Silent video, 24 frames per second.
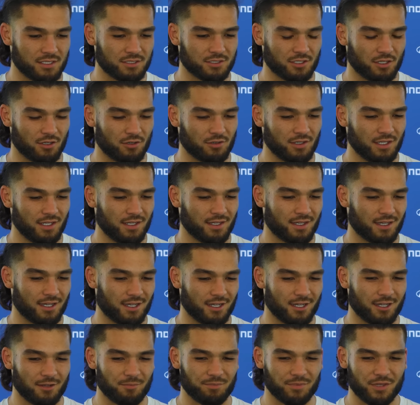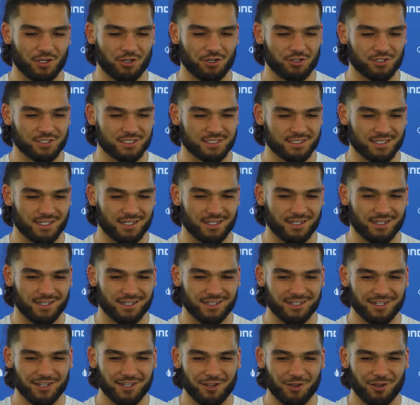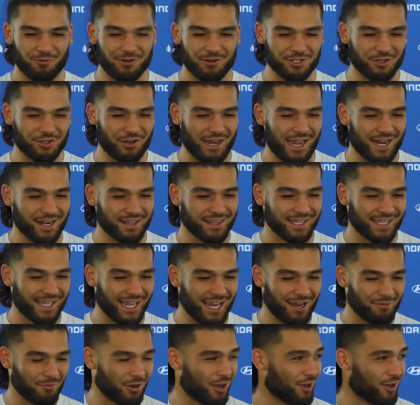So when you're out of the game,